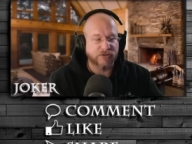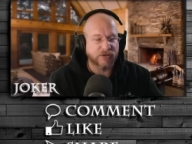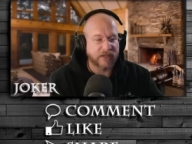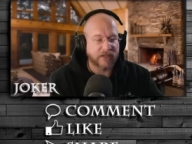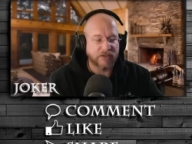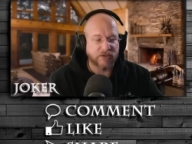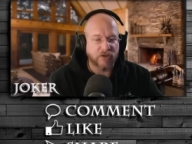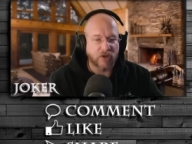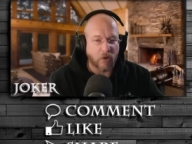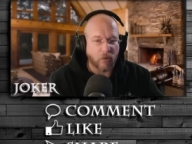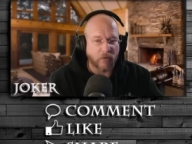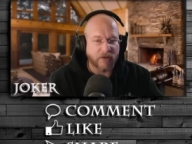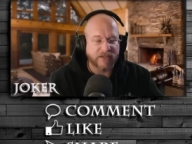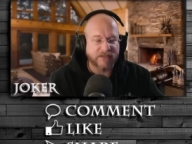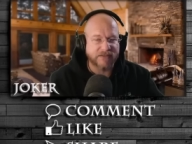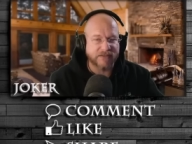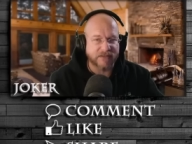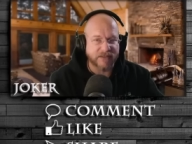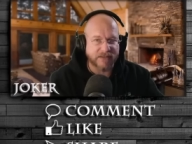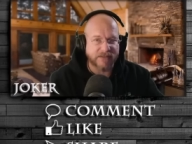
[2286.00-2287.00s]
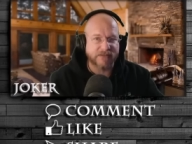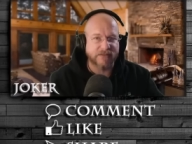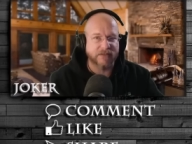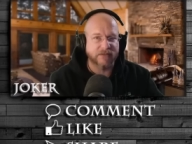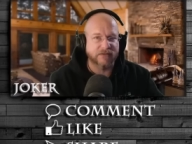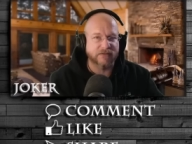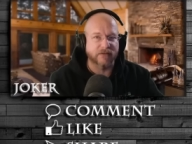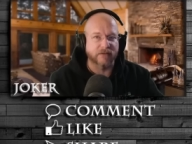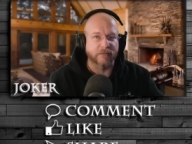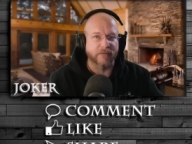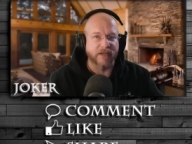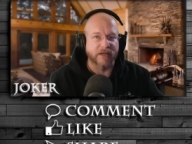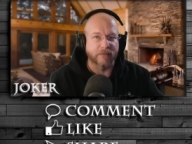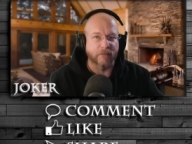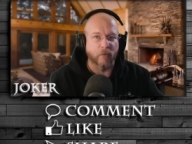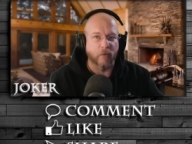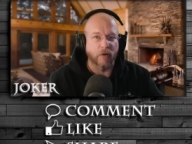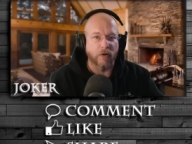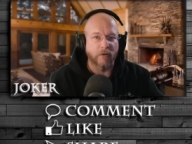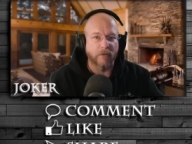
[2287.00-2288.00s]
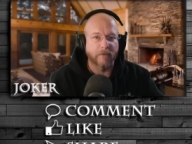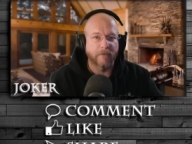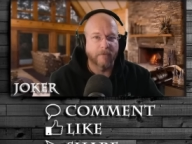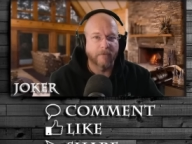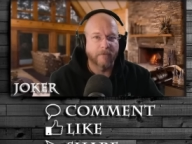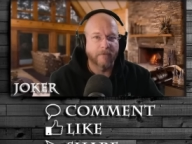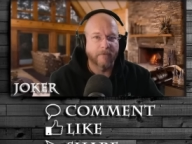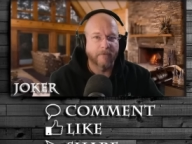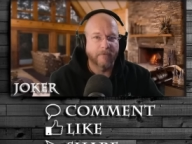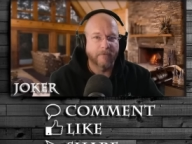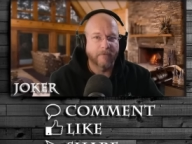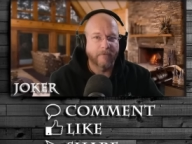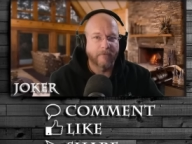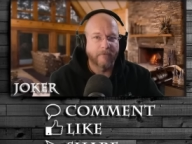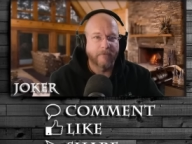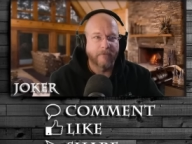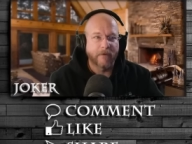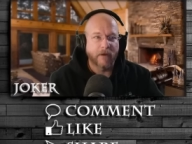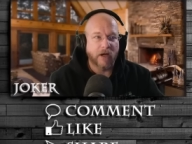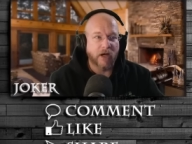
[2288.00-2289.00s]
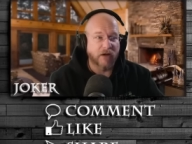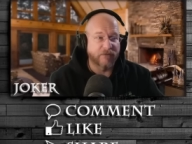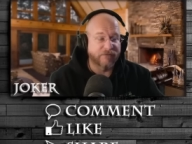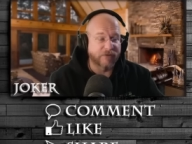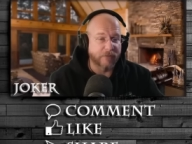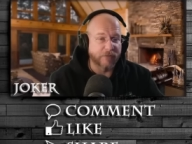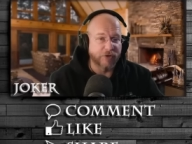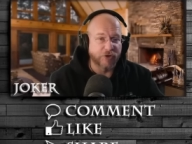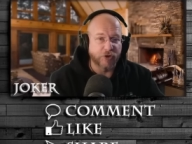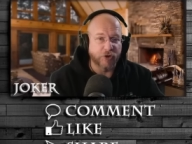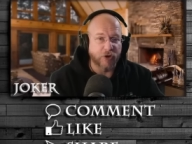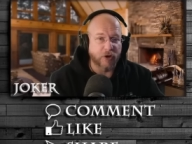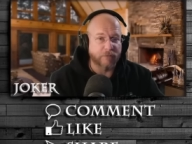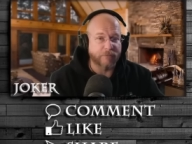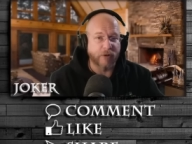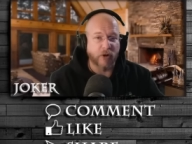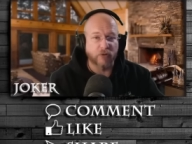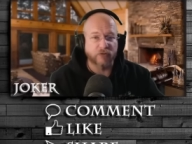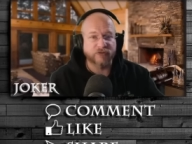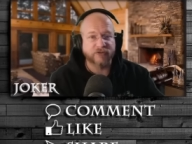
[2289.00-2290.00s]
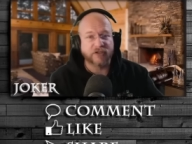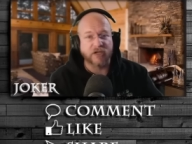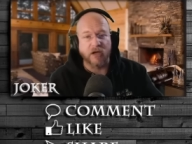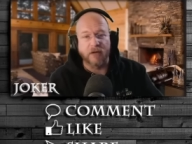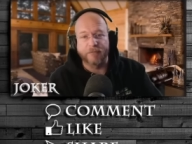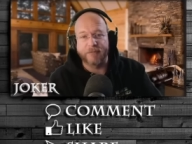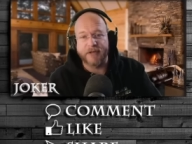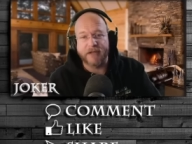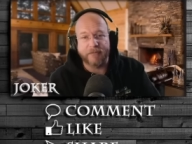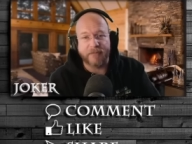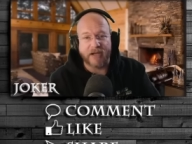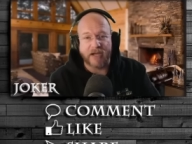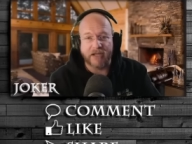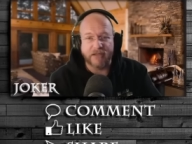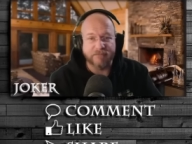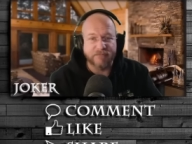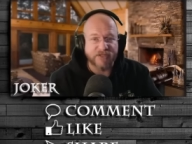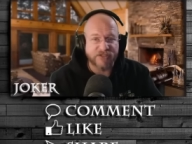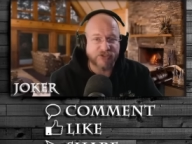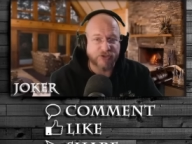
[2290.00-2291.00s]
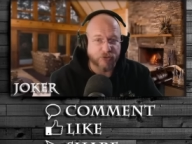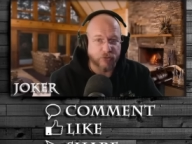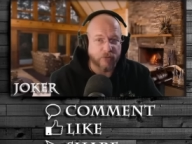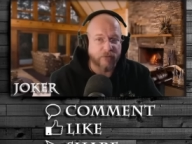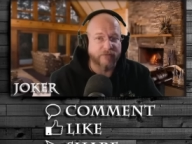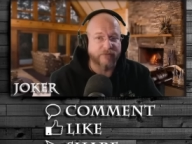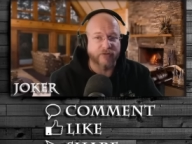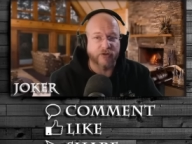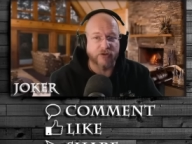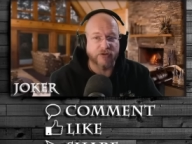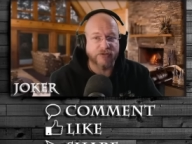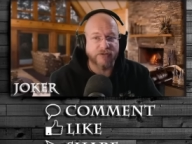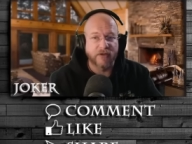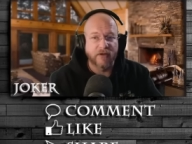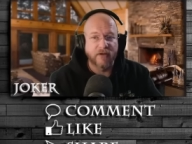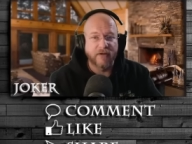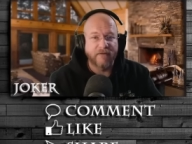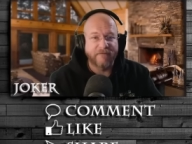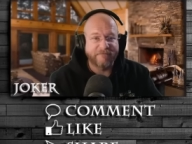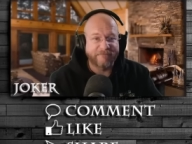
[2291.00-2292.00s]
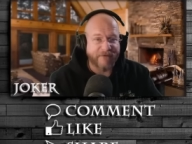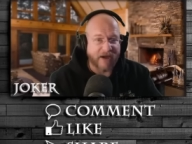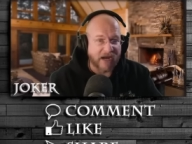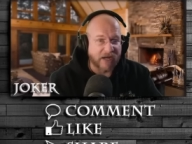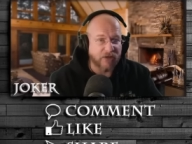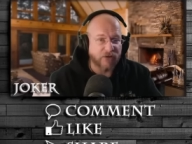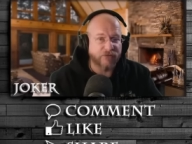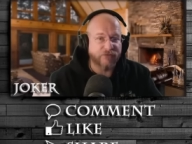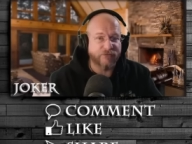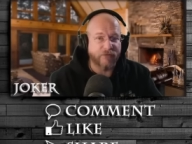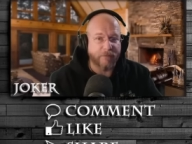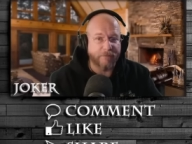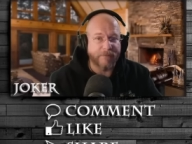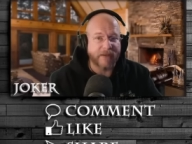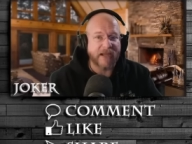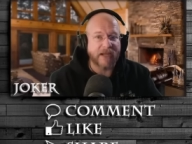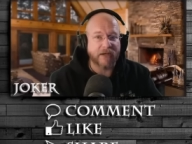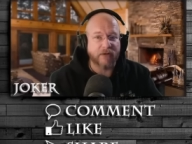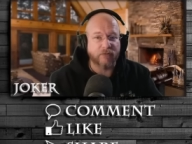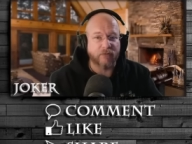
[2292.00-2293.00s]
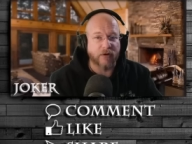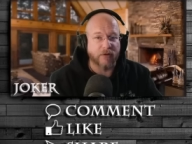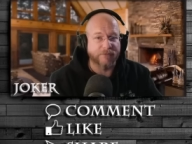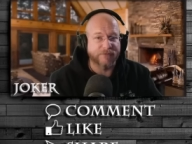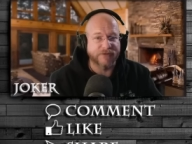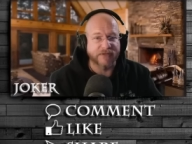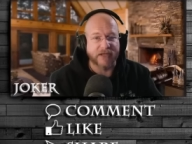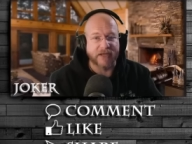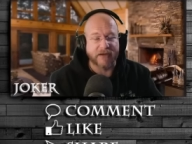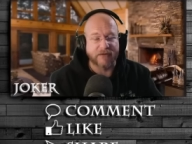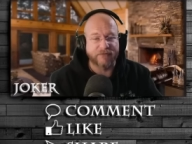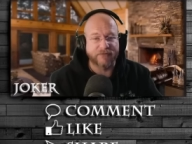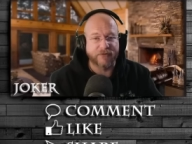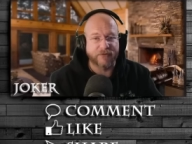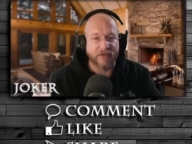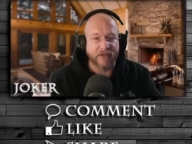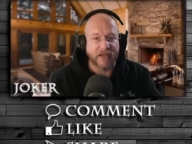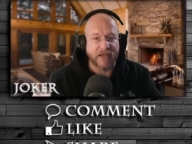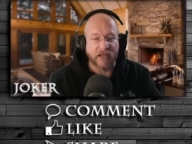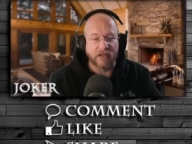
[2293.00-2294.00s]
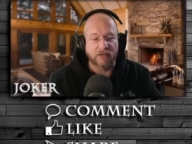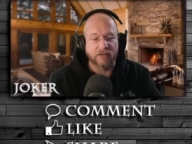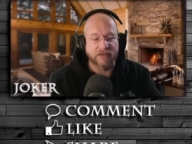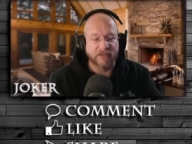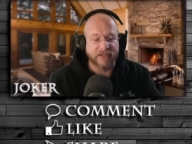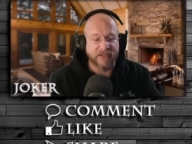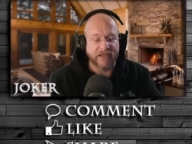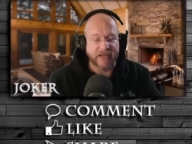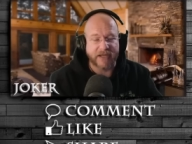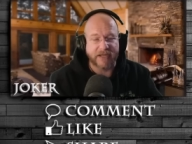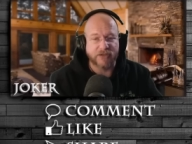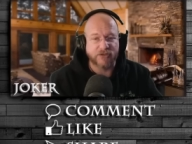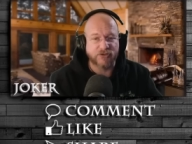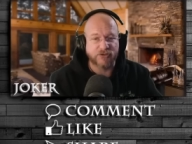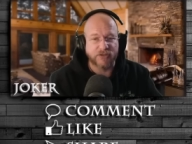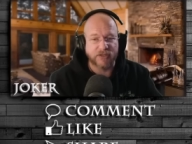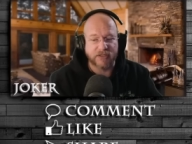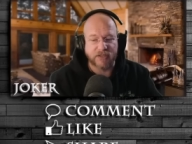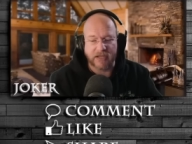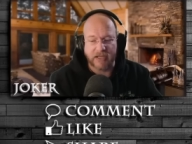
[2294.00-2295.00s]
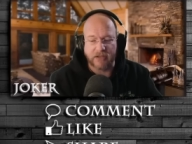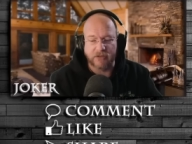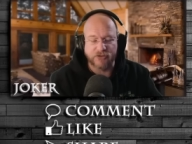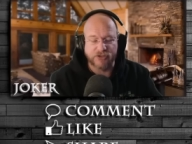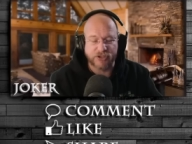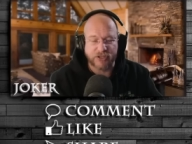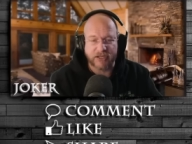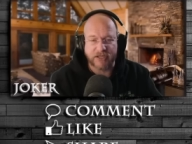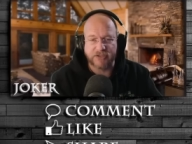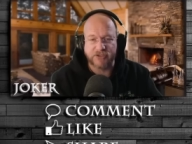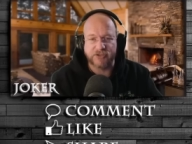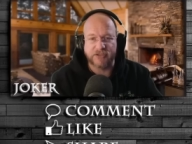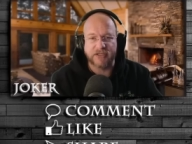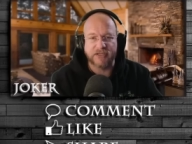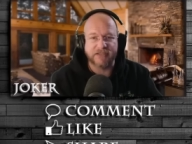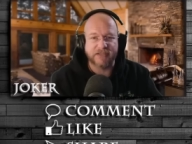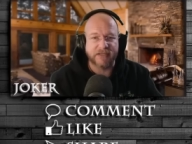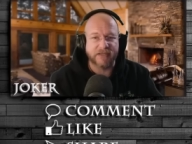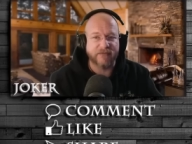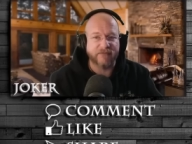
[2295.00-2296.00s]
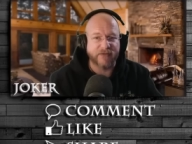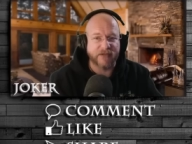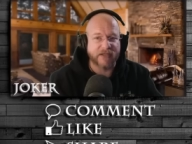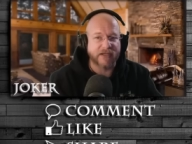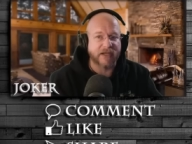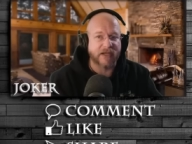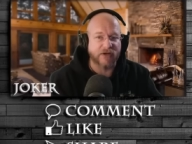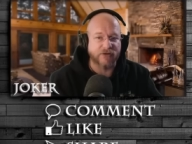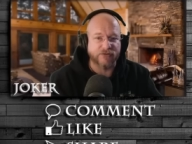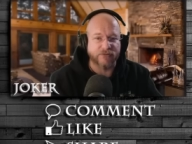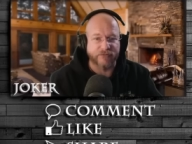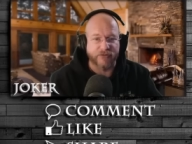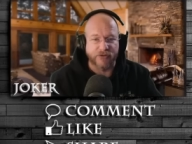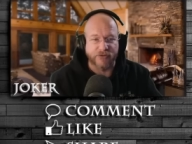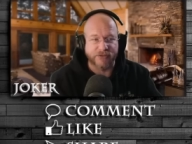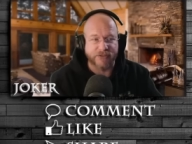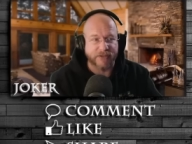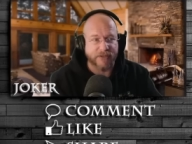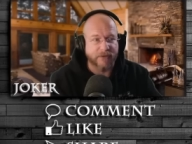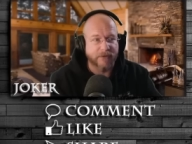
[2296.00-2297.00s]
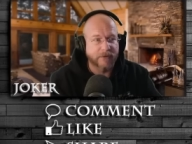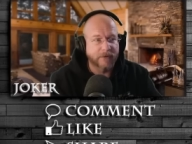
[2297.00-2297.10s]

and no one is listening to them anymore. From the New York Post, company behind Miss Universe files for bankruptcy after the LGHD TV controversy.